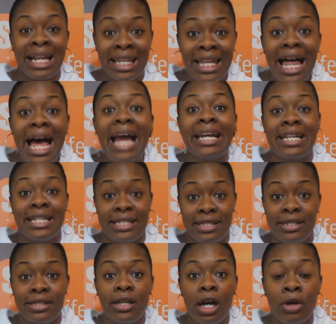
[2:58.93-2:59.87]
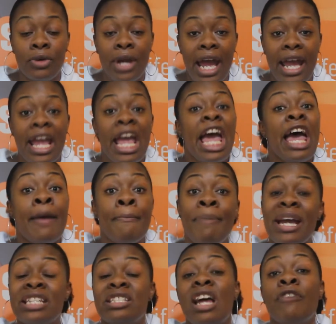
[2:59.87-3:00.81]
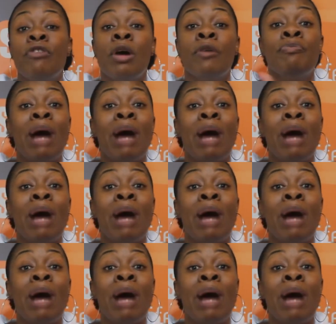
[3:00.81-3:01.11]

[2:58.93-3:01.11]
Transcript: clients' okay? And based off of